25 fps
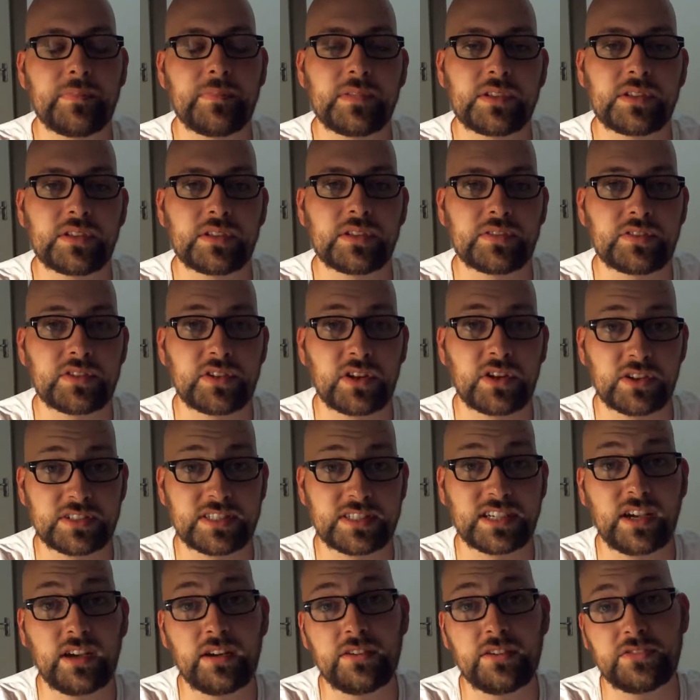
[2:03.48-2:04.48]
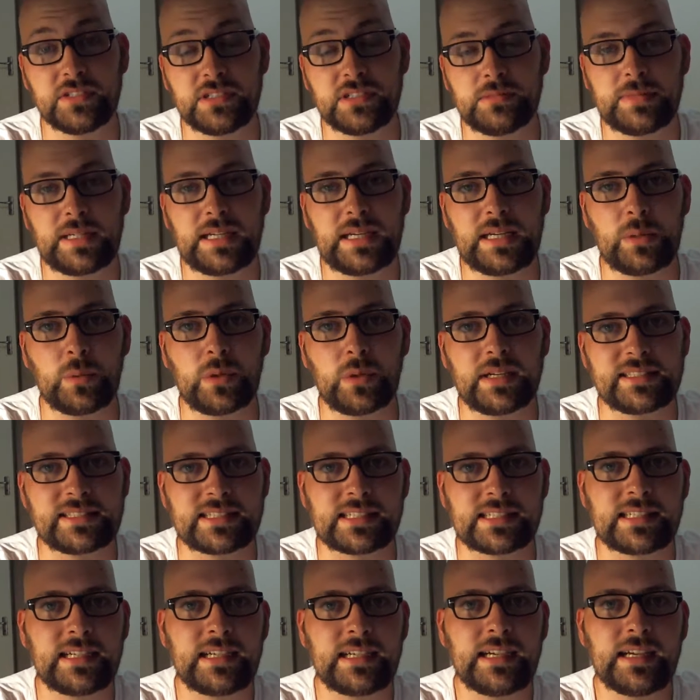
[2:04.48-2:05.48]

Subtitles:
sort of starting over in many ways,